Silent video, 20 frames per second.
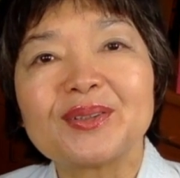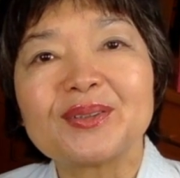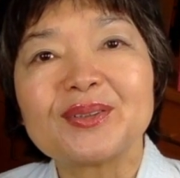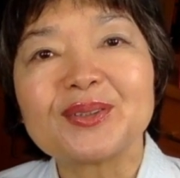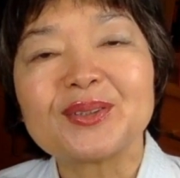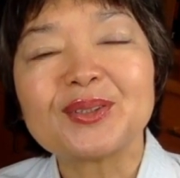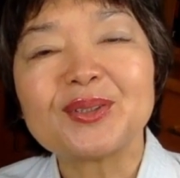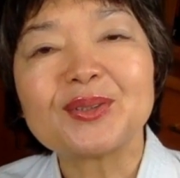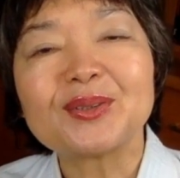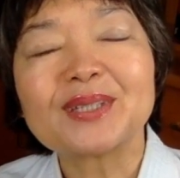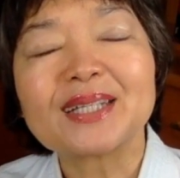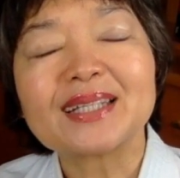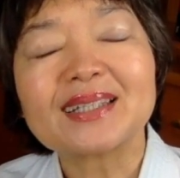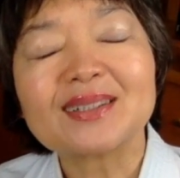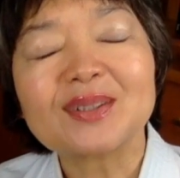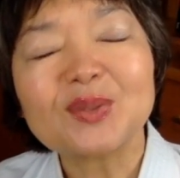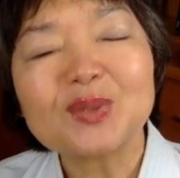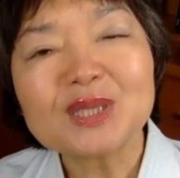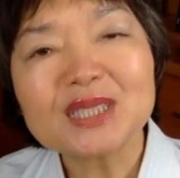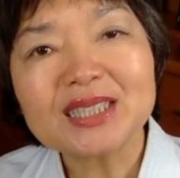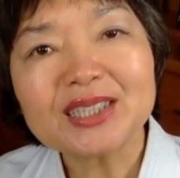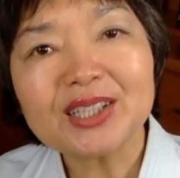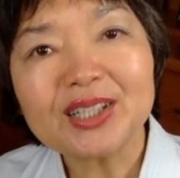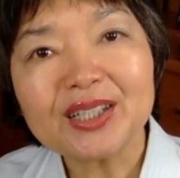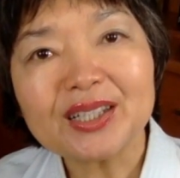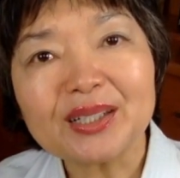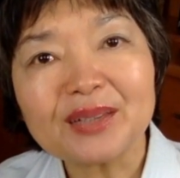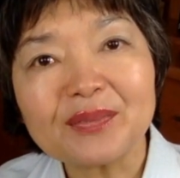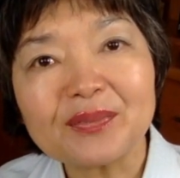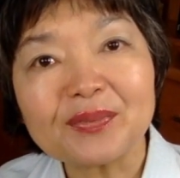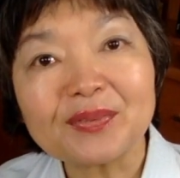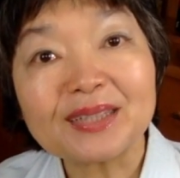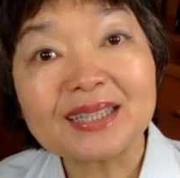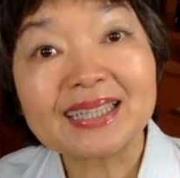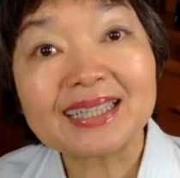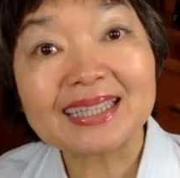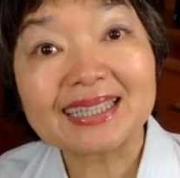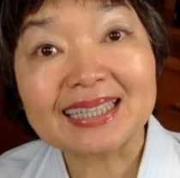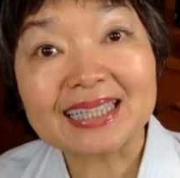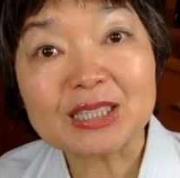you can consider if
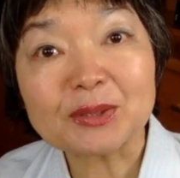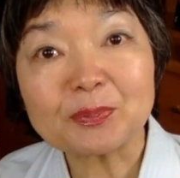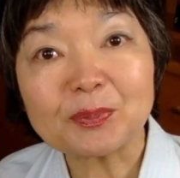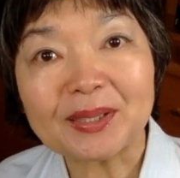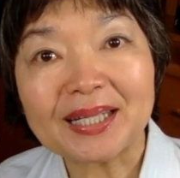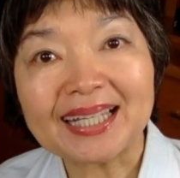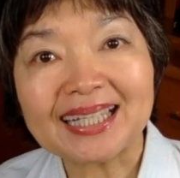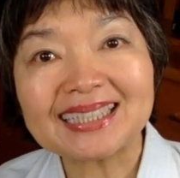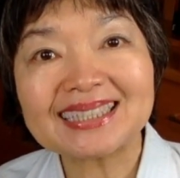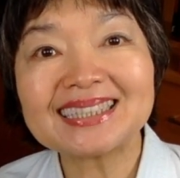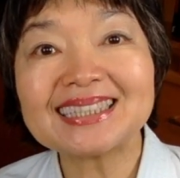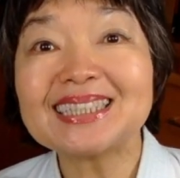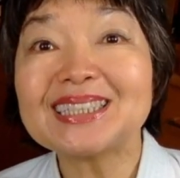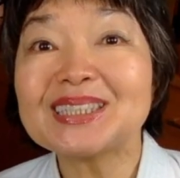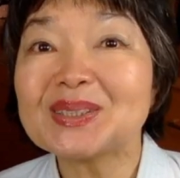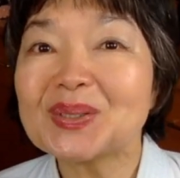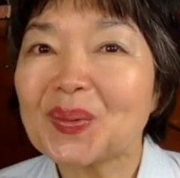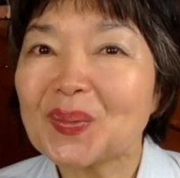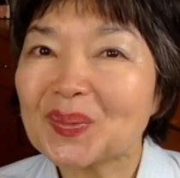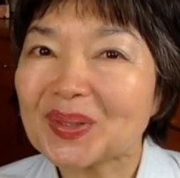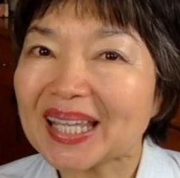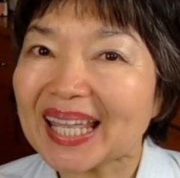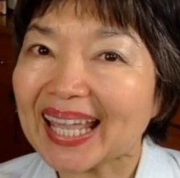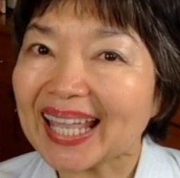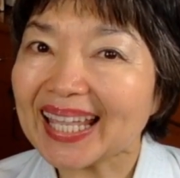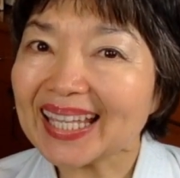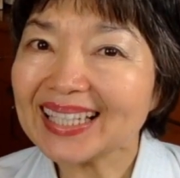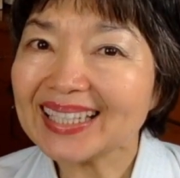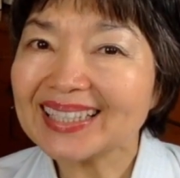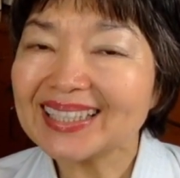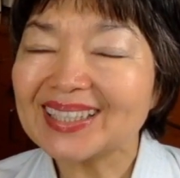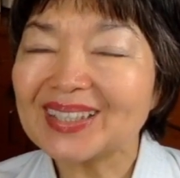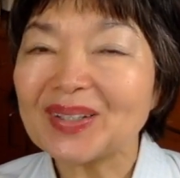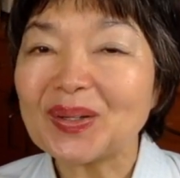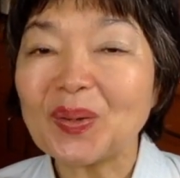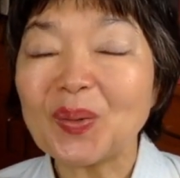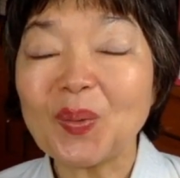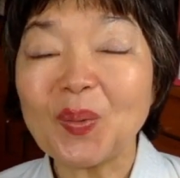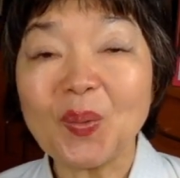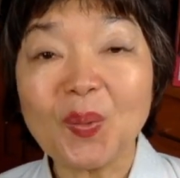this place is okay
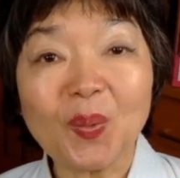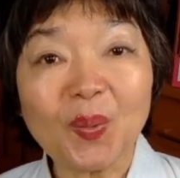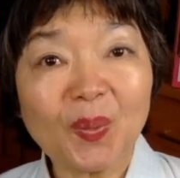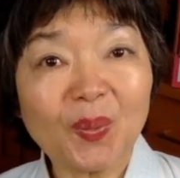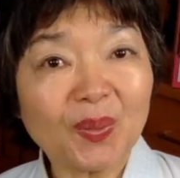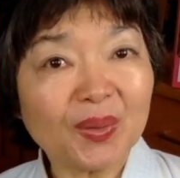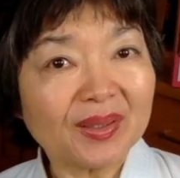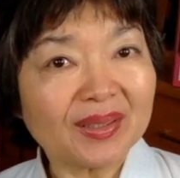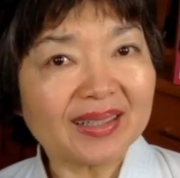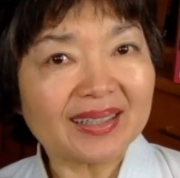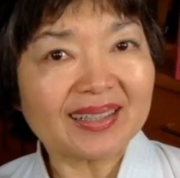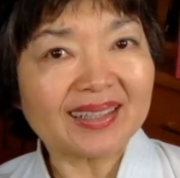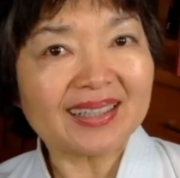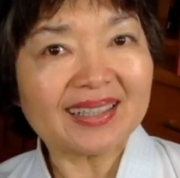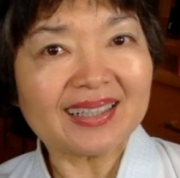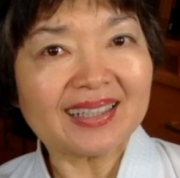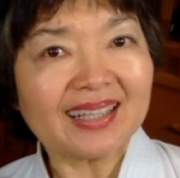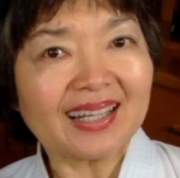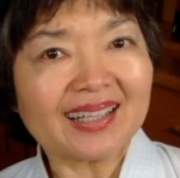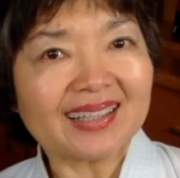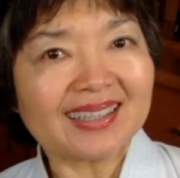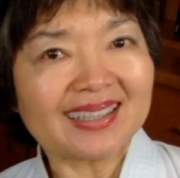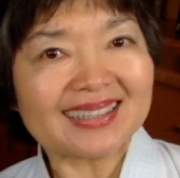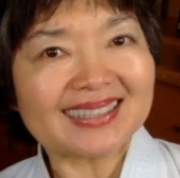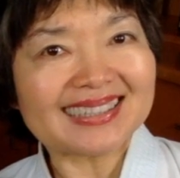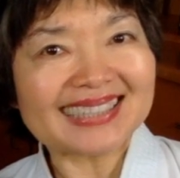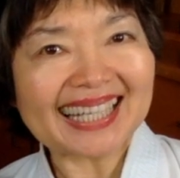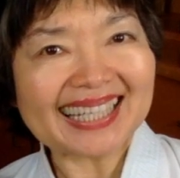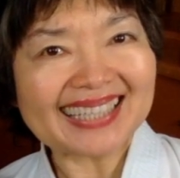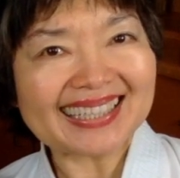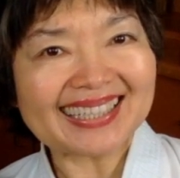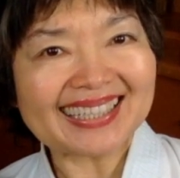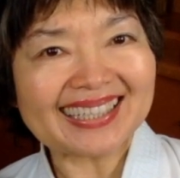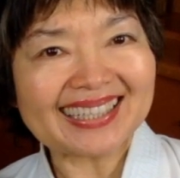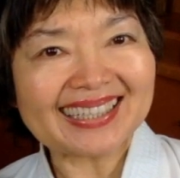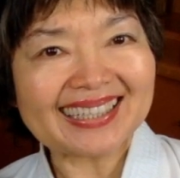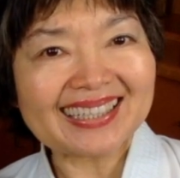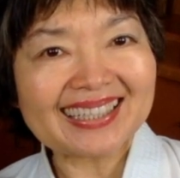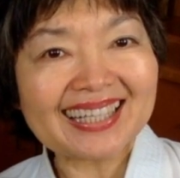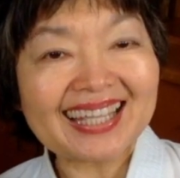or not exactly.
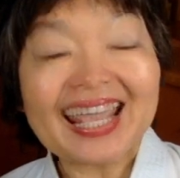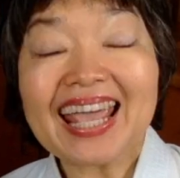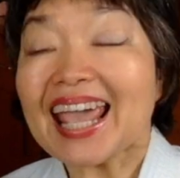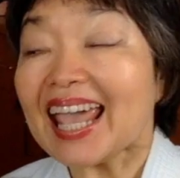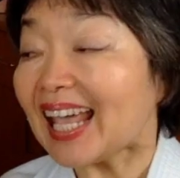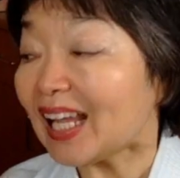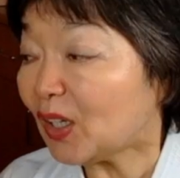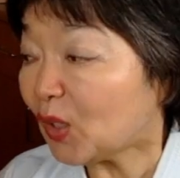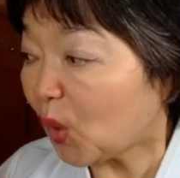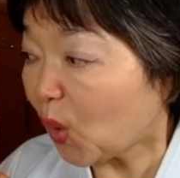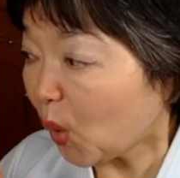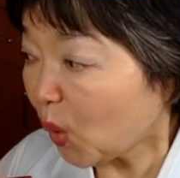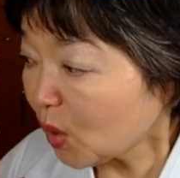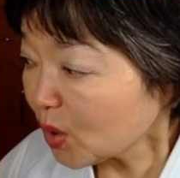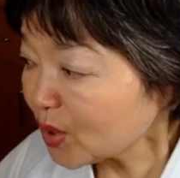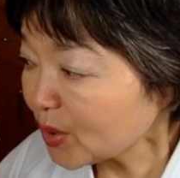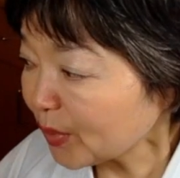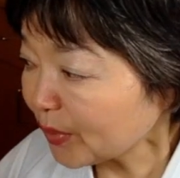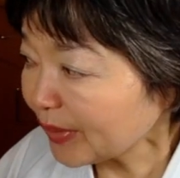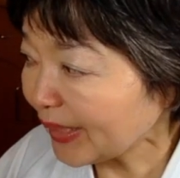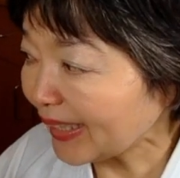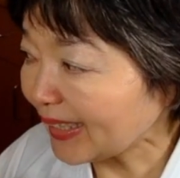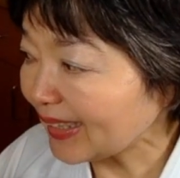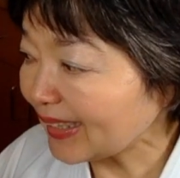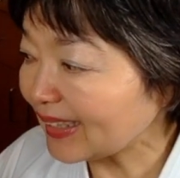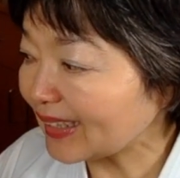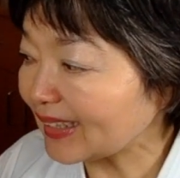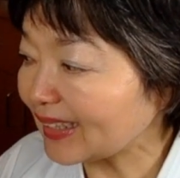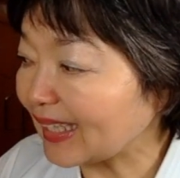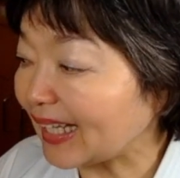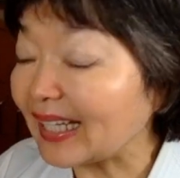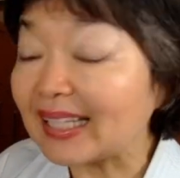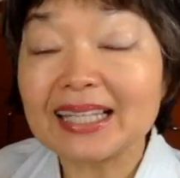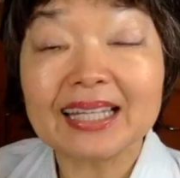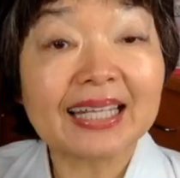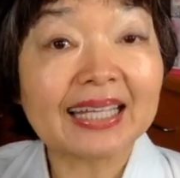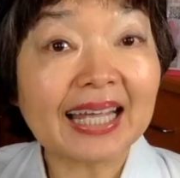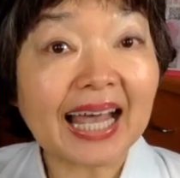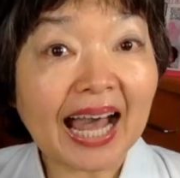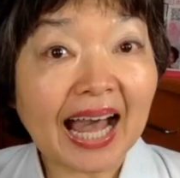And also in
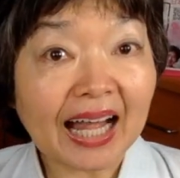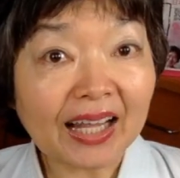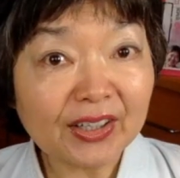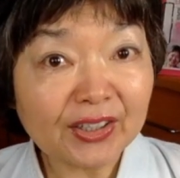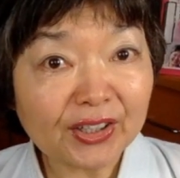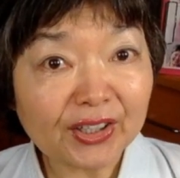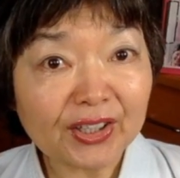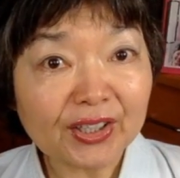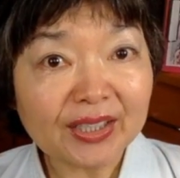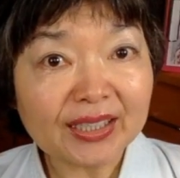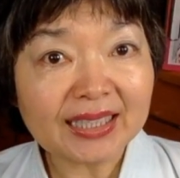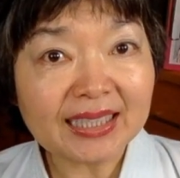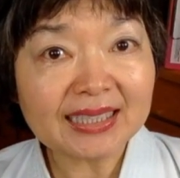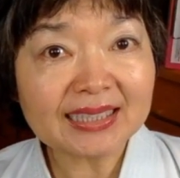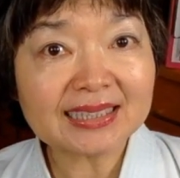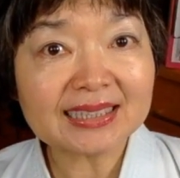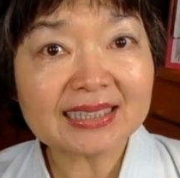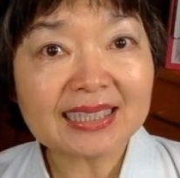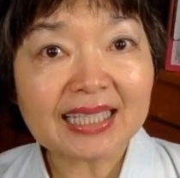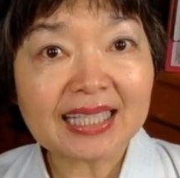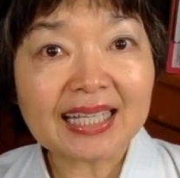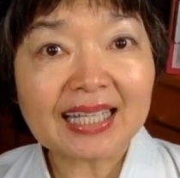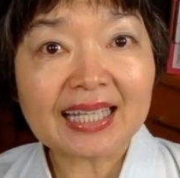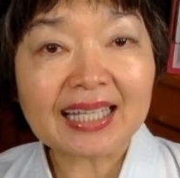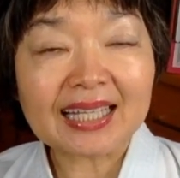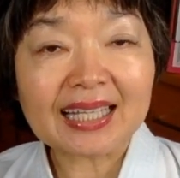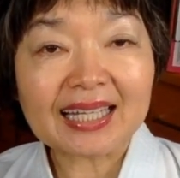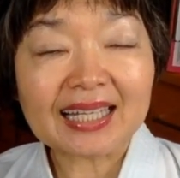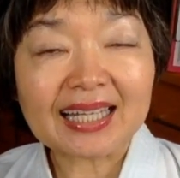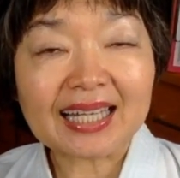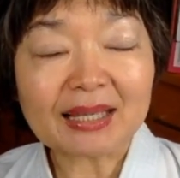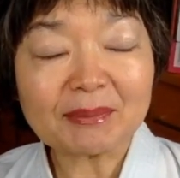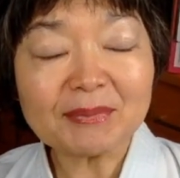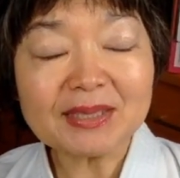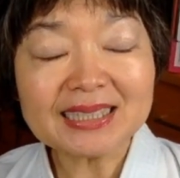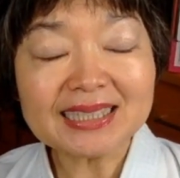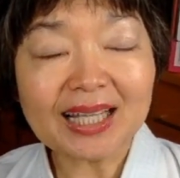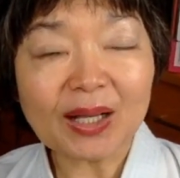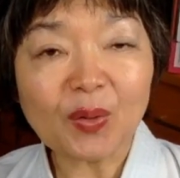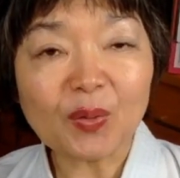under this
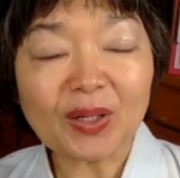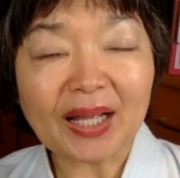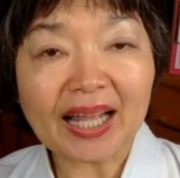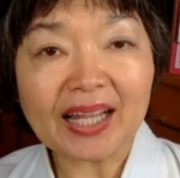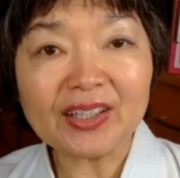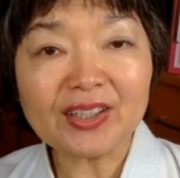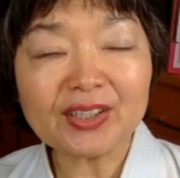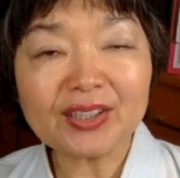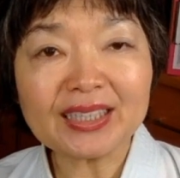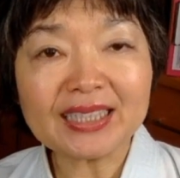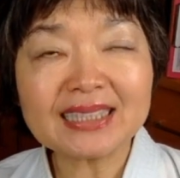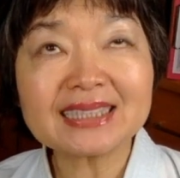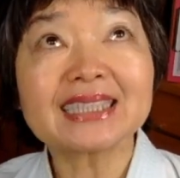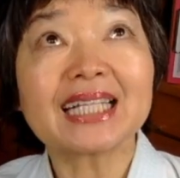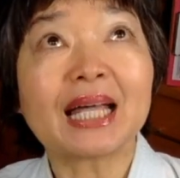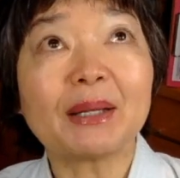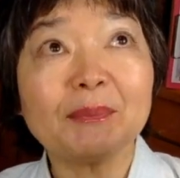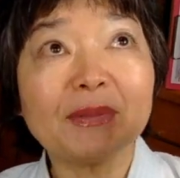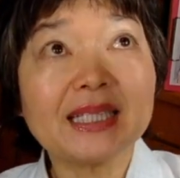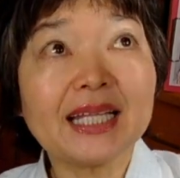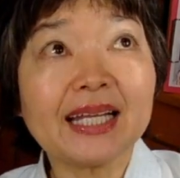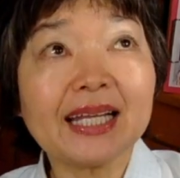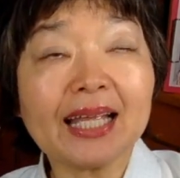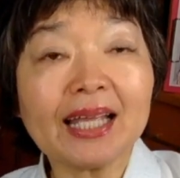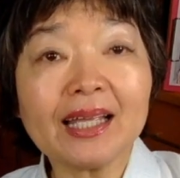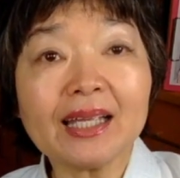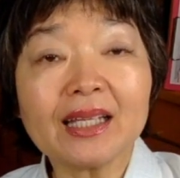kamiza or under this kamidana,